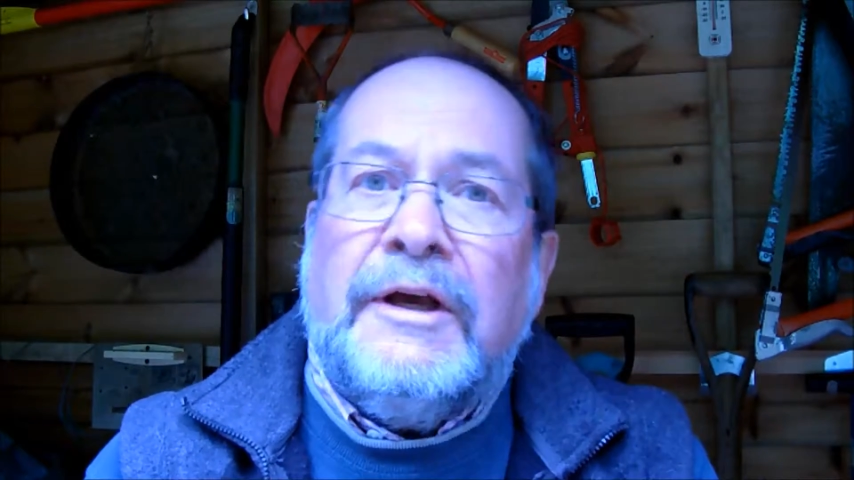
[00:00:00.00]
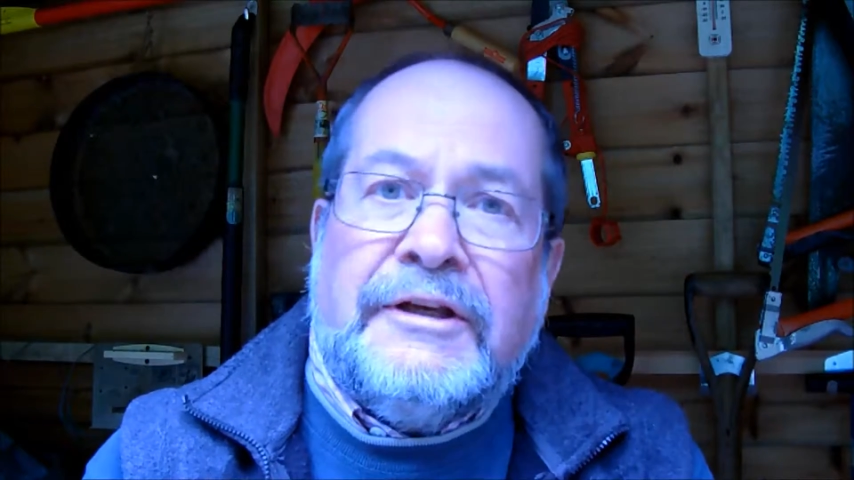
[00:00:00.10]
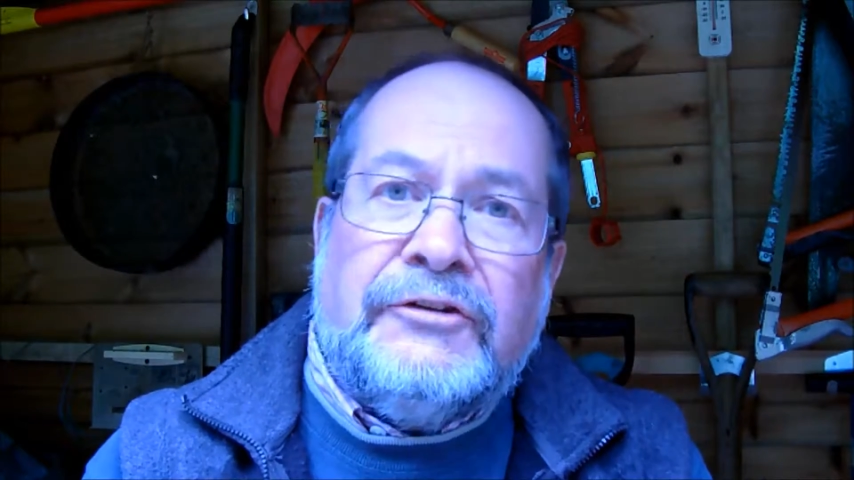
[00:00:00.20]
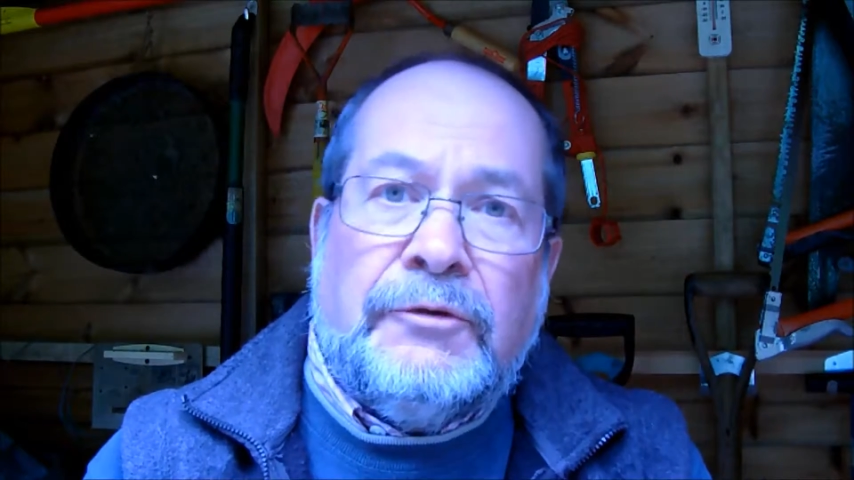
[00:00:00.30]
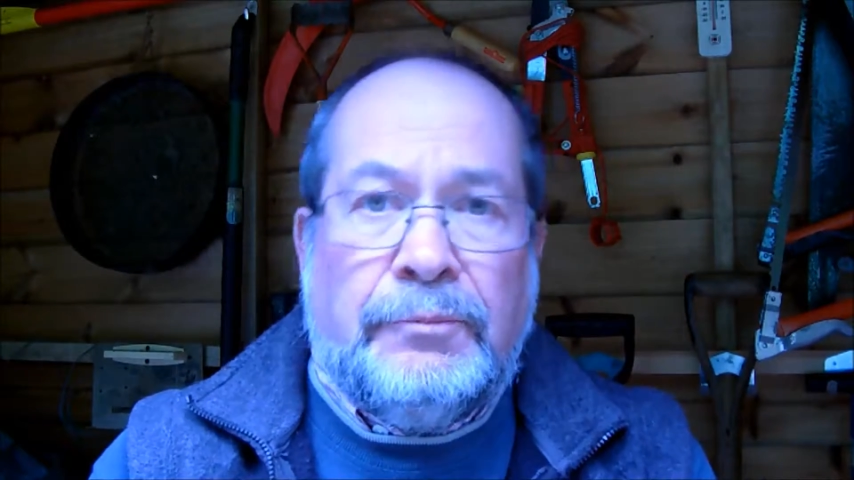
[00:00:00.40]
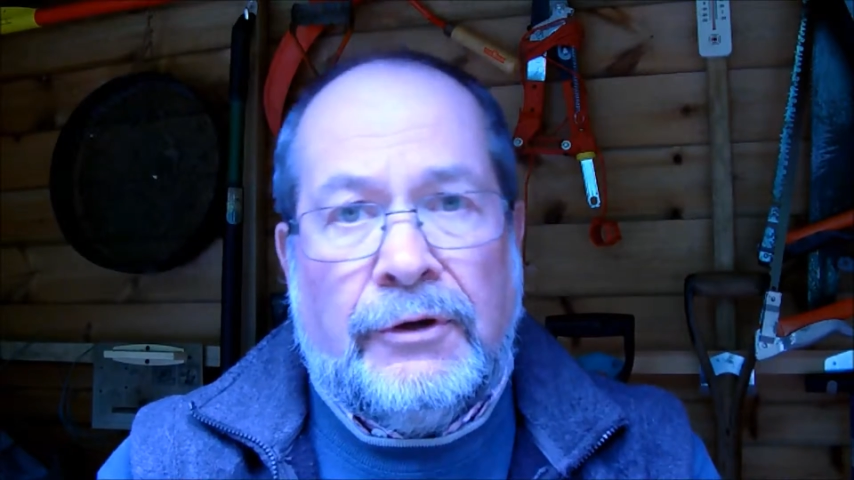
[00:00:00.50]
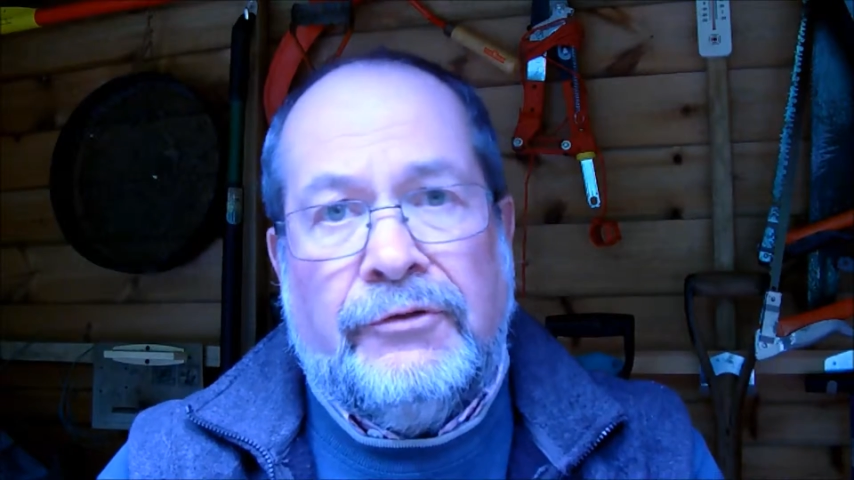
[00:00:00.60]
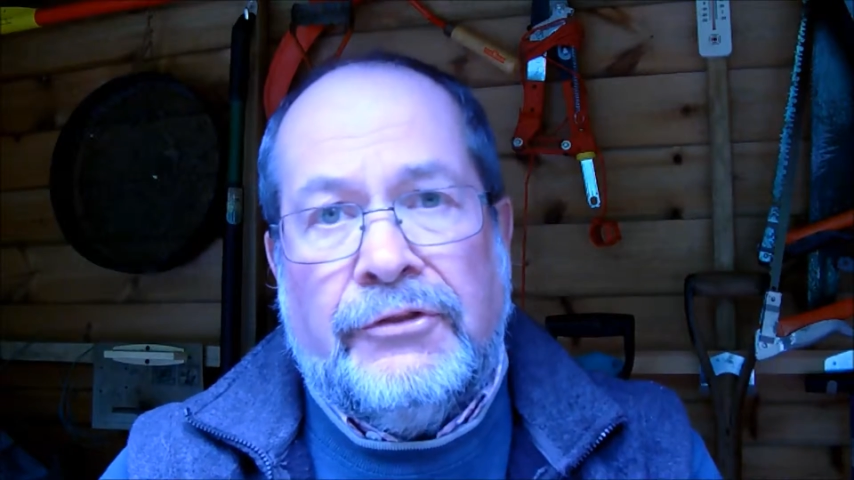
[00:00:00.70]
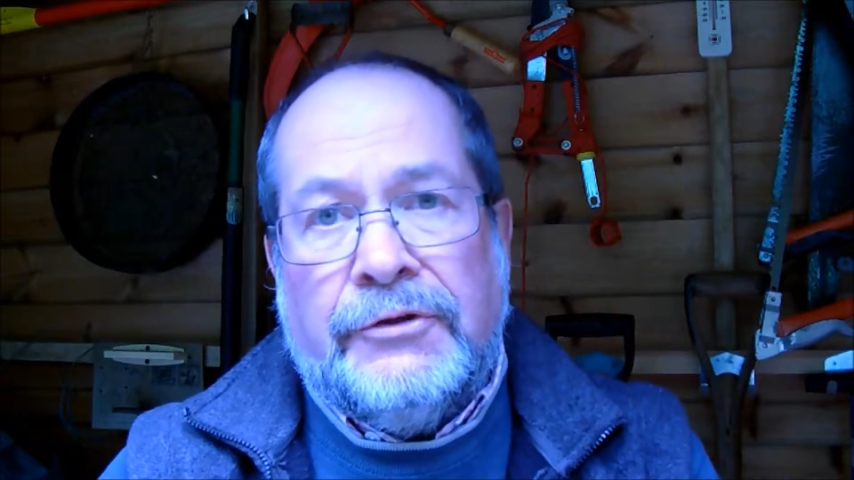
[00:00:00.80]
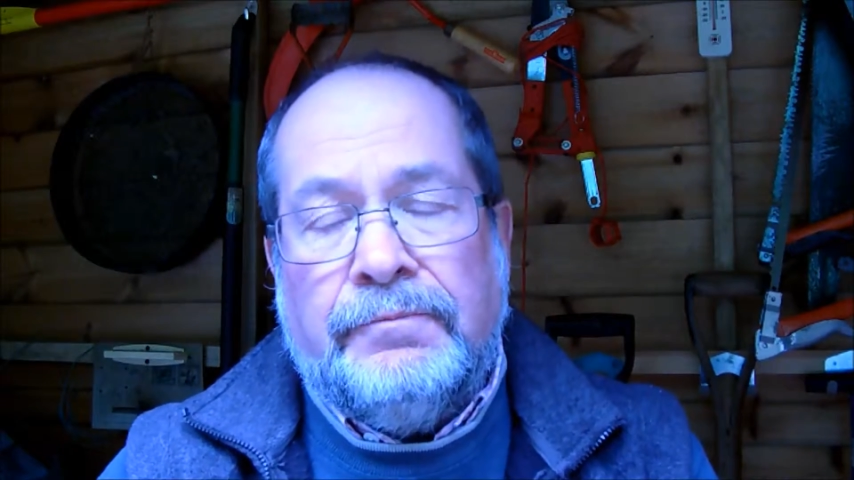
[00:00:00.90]
weight
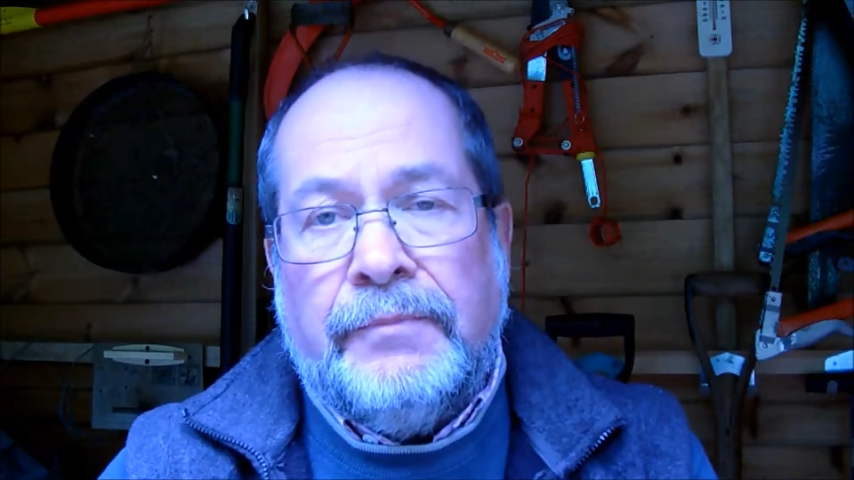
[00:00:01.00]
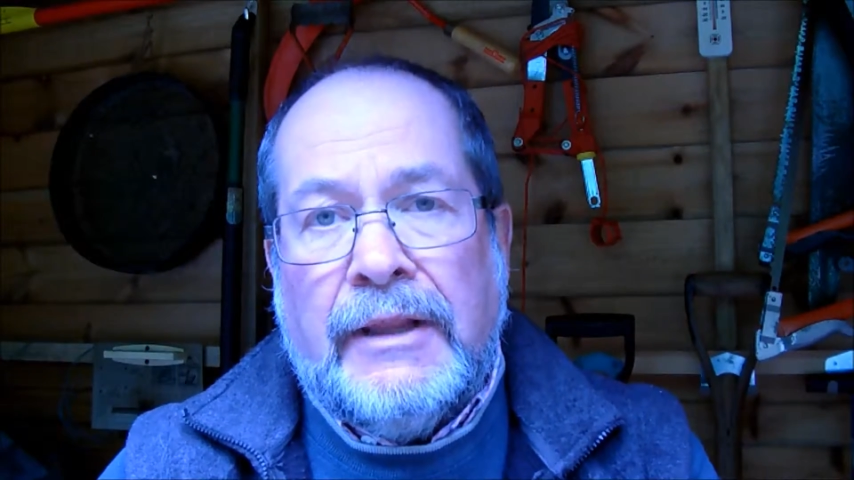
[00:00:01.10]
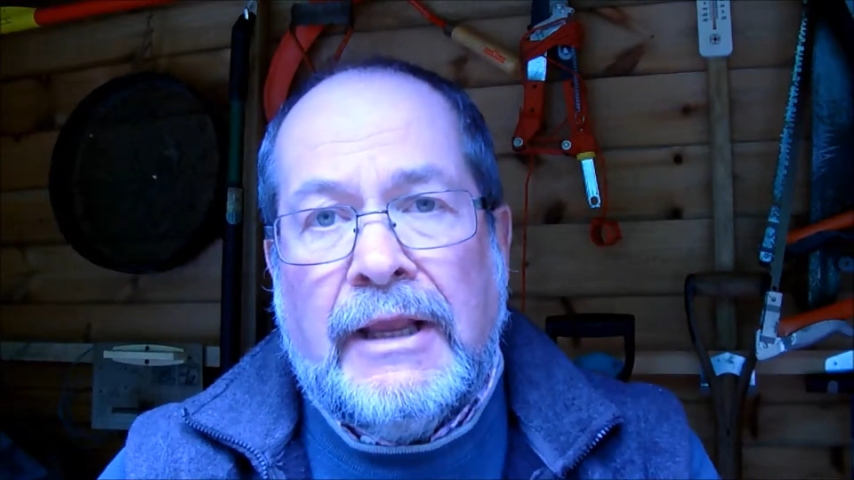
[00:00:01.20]
upon them